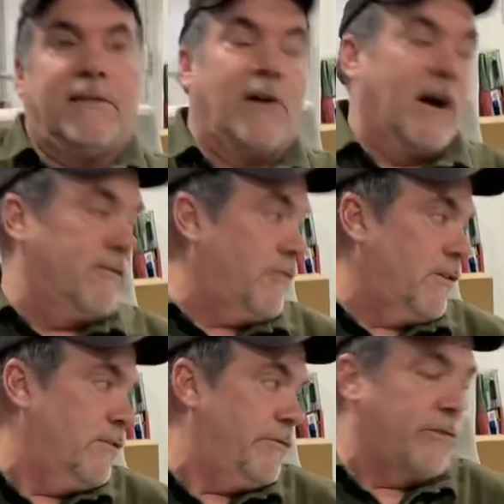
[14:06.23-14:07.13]
car
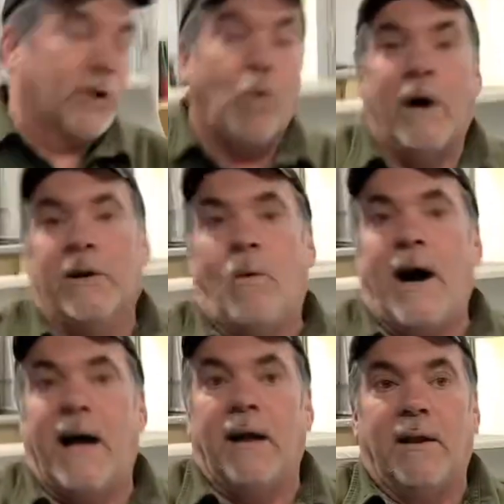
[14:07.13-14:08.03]
for quite a
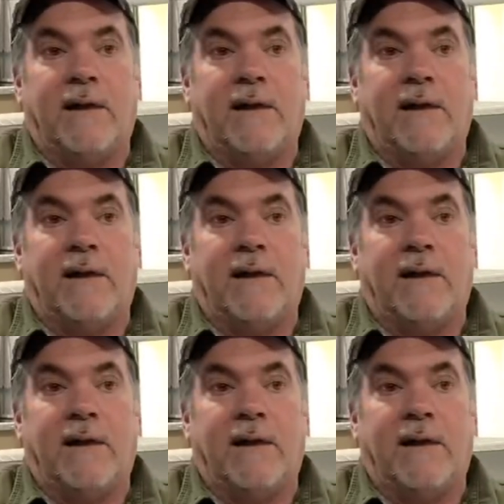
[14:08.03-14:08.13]
while.